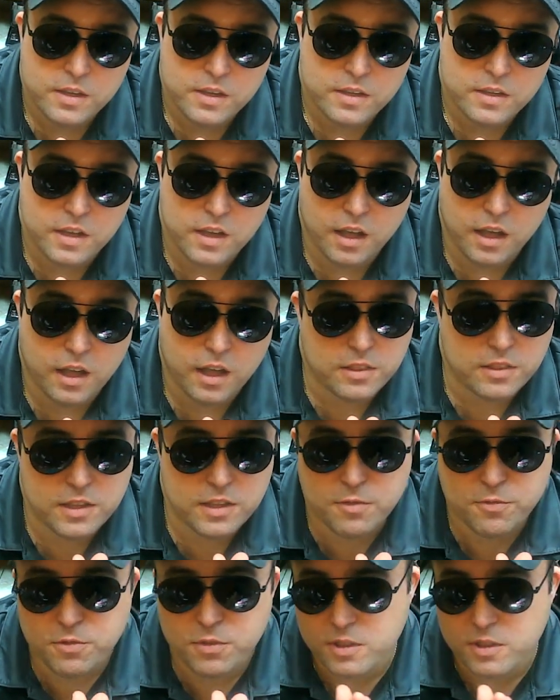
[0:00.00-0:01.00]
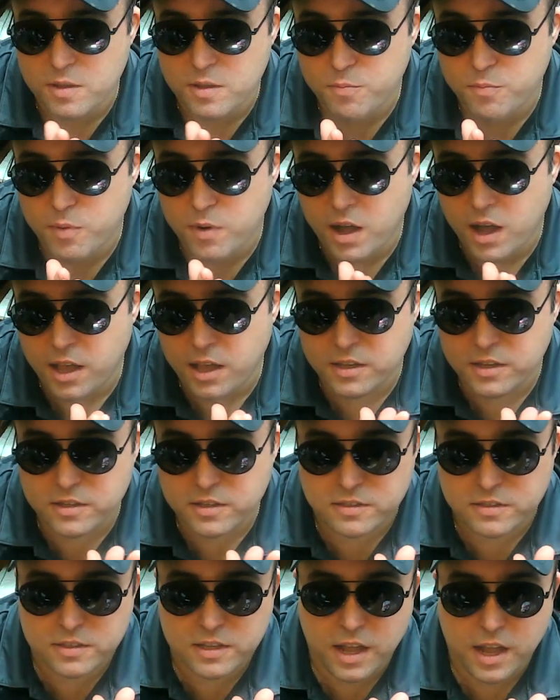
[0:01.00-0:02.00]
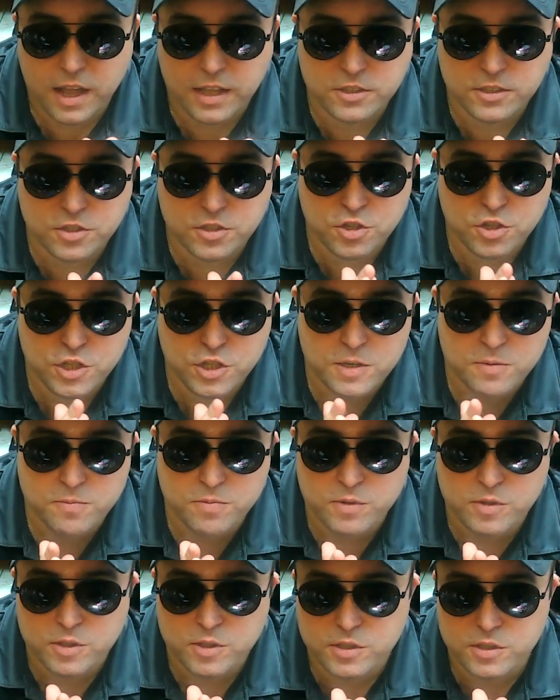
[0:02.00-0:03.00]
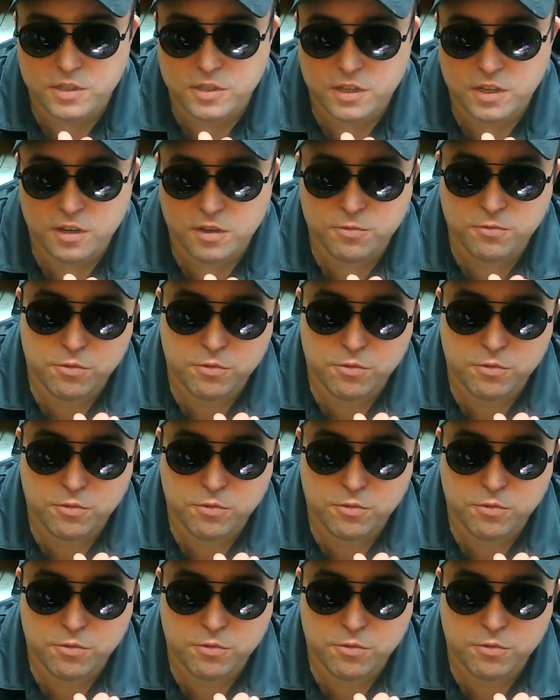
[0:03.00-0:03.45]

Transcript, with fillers: Uh, definitely buy that cheapest uh,